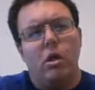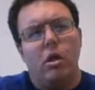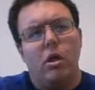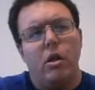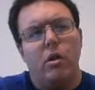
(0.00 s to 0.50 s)

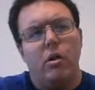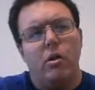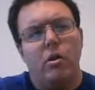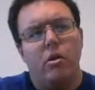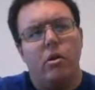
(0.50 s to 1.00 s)
And
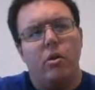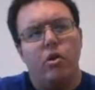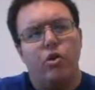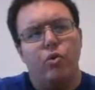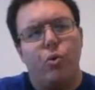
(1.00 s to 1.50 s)

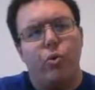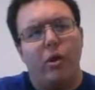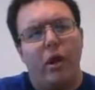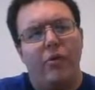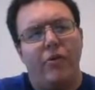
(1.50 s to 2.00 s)
shortly
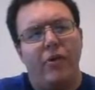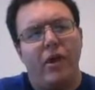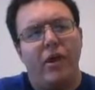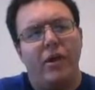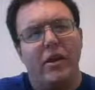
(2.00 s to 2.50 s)
after
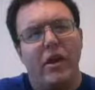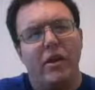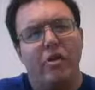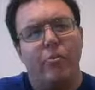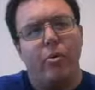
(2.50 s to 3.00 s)
that, at
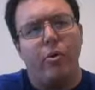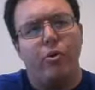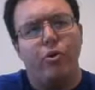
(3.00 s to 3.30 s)
Gettysburg,